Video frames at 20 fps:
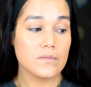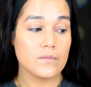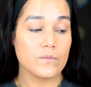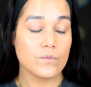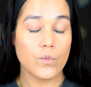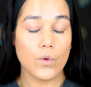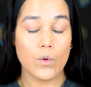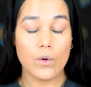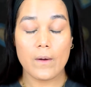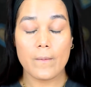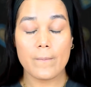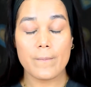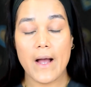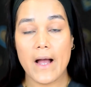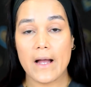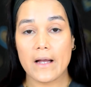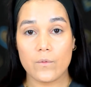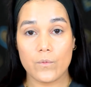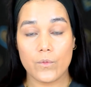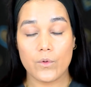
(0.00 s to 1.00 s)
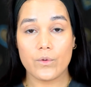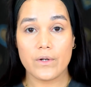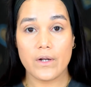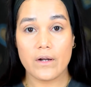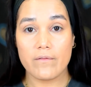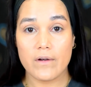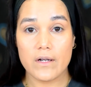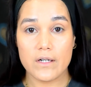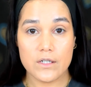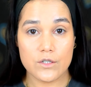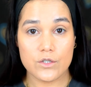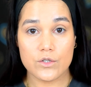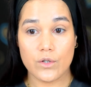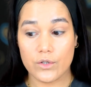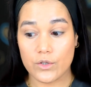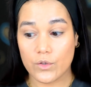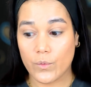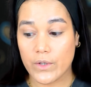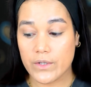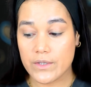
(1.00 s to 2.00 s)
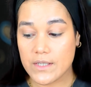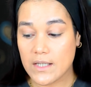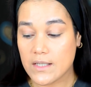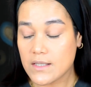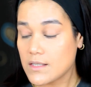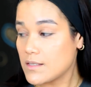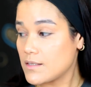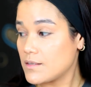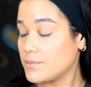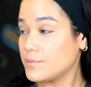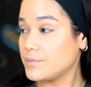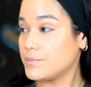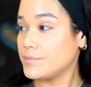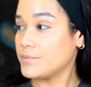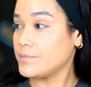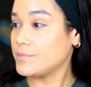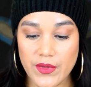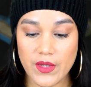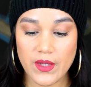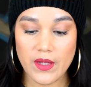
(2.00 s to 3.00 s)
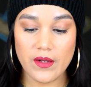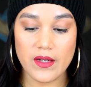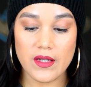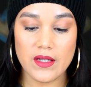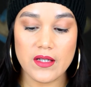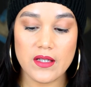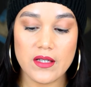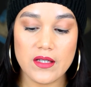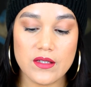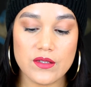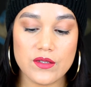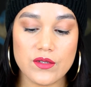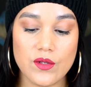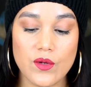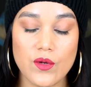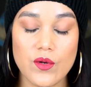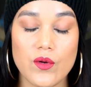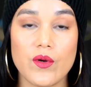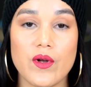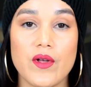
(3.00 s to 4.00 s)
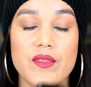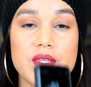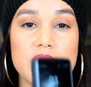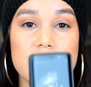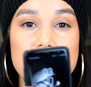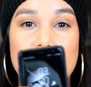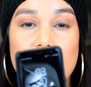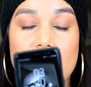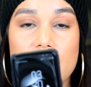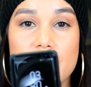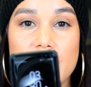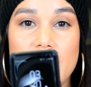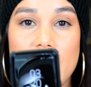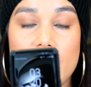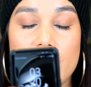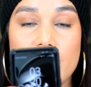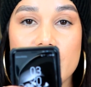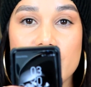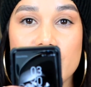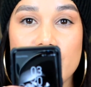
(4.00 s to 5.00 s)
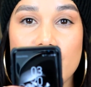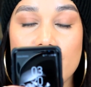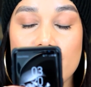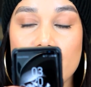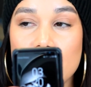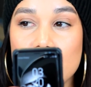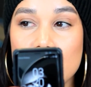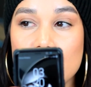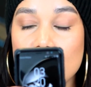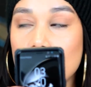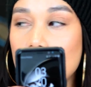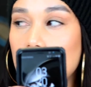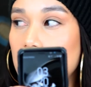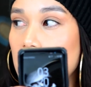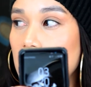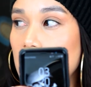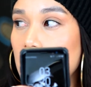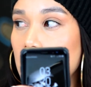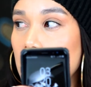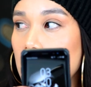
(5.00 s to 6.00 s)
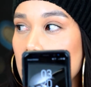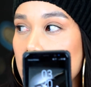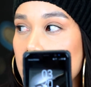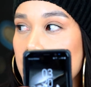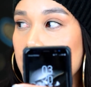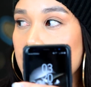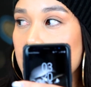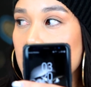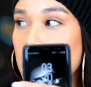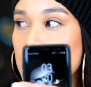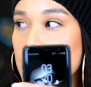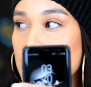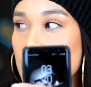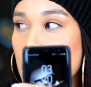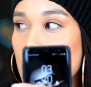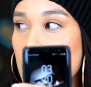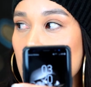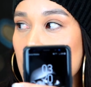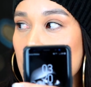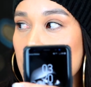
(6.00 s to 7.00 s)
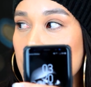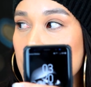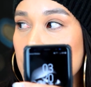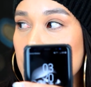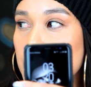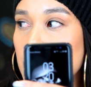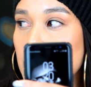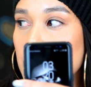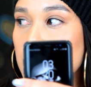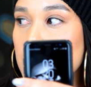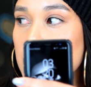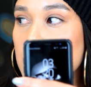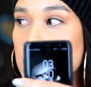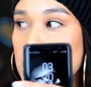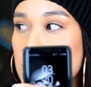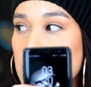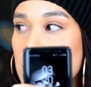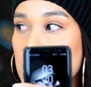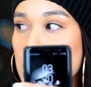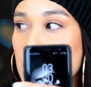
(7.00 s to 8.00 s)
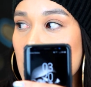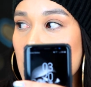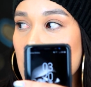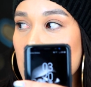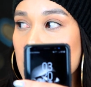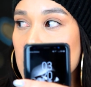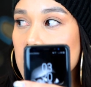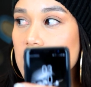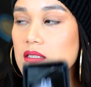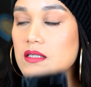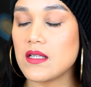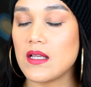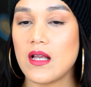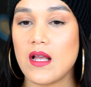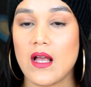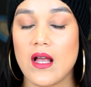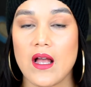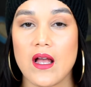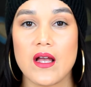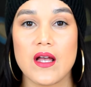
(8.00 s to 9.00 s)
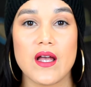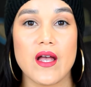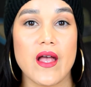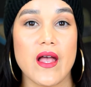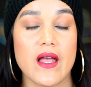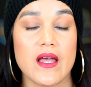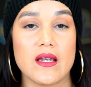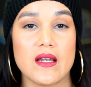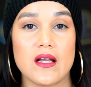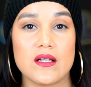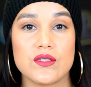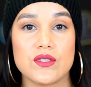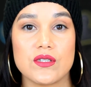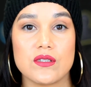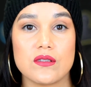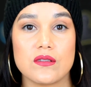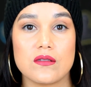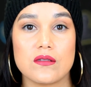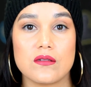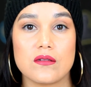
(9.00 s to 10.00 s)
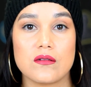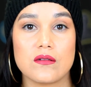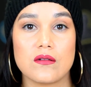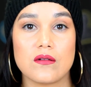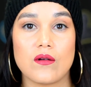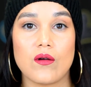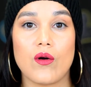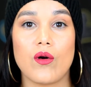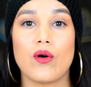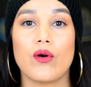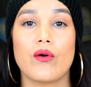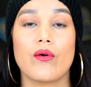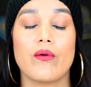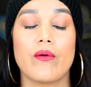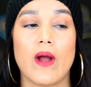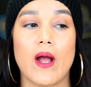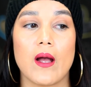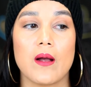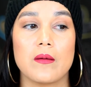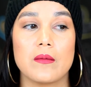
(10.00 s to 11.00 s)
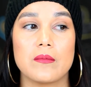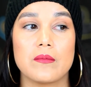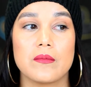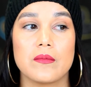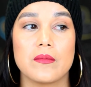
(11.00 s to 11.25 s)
we'll come back and we'll get ready to start the wear test. All right. So the time now is 3:20. I'm not sure how well you'll be able to see that. And I just, oh crap.